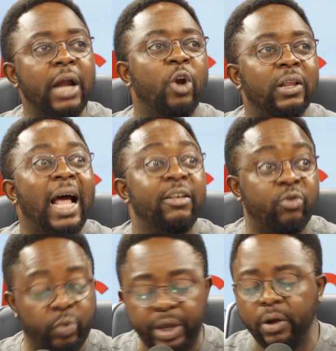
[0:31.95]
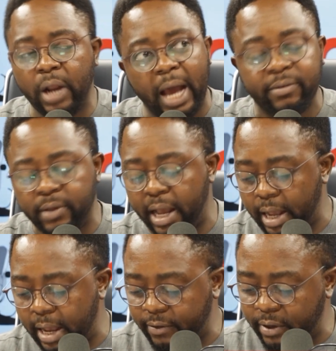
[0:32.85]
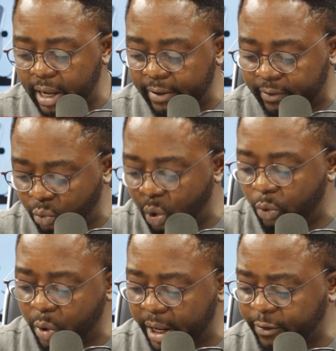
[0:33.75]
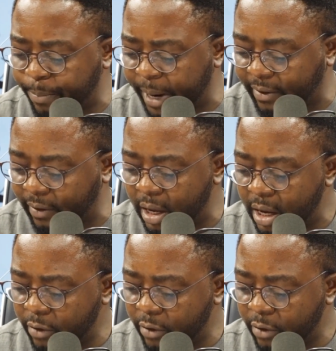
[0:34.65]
not as real as one would expect.